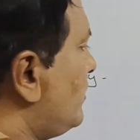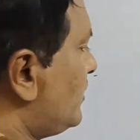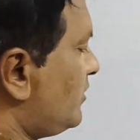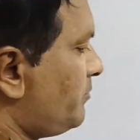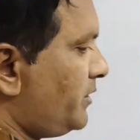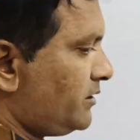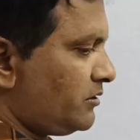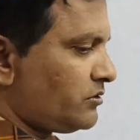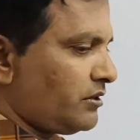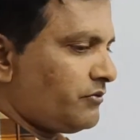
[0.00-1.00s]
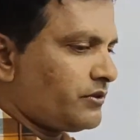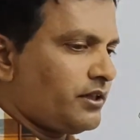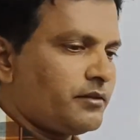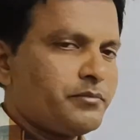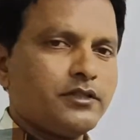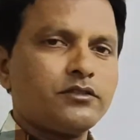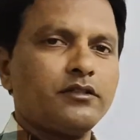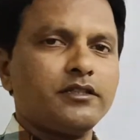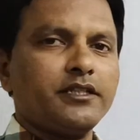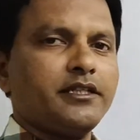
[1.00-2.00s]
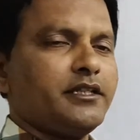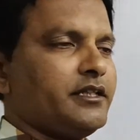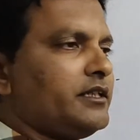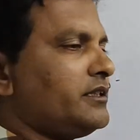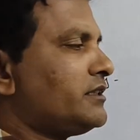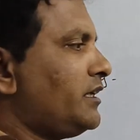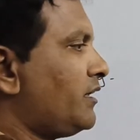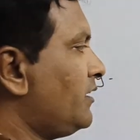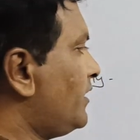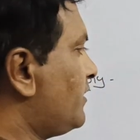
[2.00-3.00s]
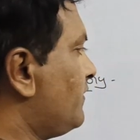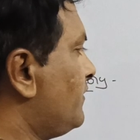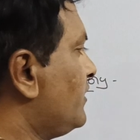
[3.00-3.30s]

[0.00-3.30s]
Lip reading: on the basis of corpuscular theory, he said that